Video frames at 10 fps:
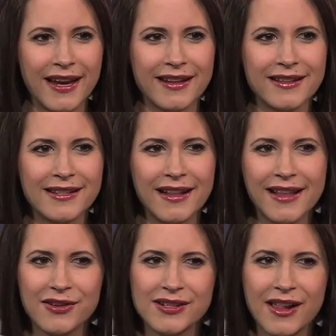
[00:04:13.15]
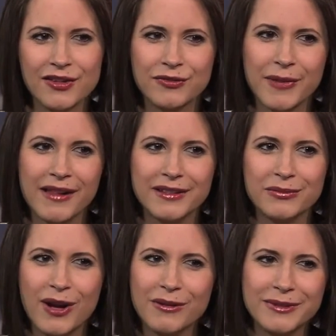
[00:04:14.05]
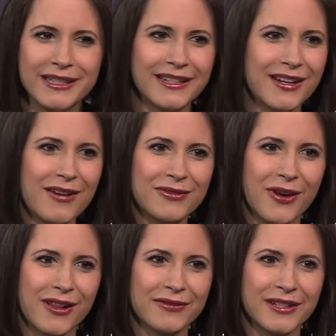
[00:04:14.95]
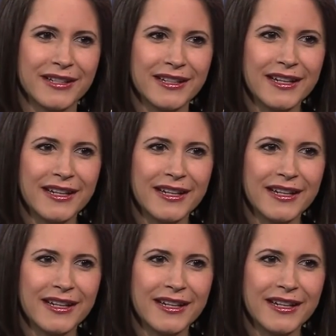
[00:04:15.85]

And the $10,000 from Ellen probably didn't cover all of it.